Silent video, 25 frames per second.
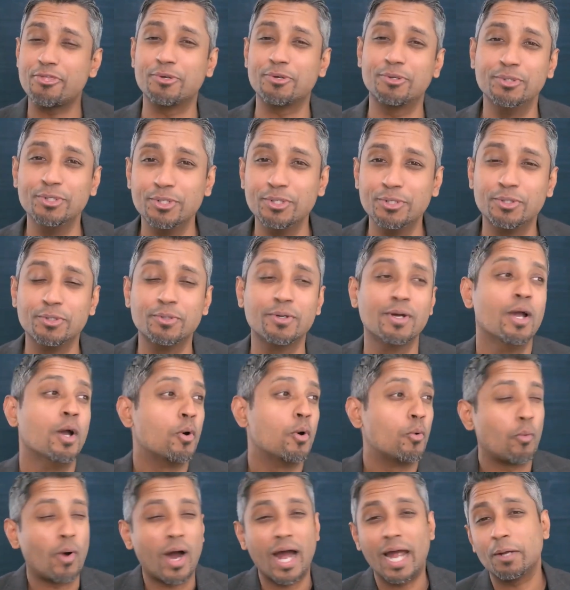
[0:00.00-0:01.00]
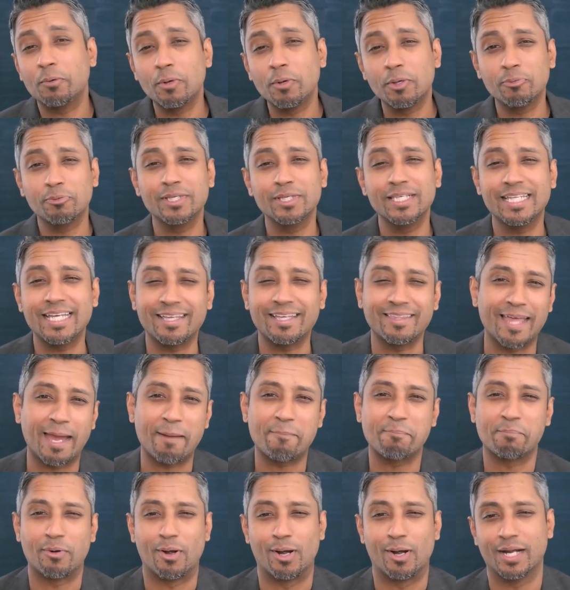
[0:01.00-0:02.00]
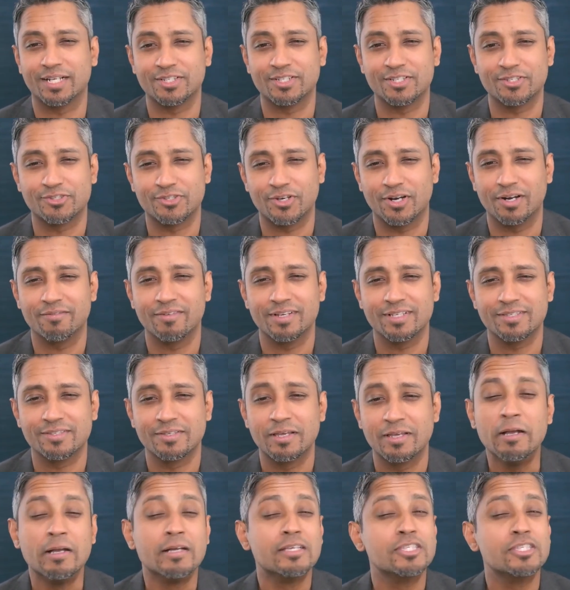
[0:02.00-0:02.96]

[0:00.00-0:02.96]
through why we would need that product or service.